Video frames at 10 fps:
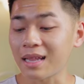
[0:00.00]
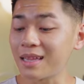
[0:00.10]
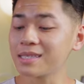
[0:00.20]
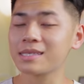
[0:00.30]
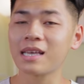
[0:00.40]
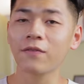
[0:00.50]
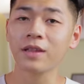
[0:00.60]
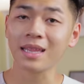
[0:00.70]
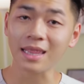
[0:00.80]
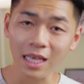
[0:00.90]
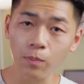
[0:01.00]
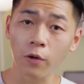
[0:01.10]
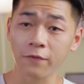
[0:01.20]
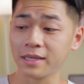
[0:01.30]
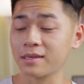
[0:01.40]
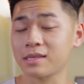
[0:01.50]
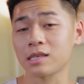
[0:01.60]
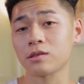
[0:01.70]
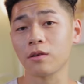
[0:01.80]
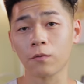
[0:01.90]
and this is definitely the perfect
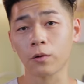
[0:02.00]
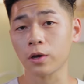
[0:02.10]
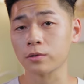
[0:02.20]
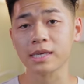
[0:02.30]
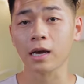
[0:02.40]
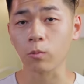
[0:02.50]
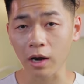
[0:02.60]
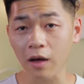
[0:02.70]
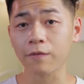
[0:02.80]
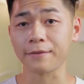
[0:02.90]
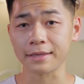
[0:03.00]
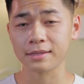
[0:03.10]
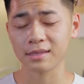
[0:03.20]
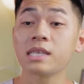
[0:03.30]
accessory for your tech wear outfits.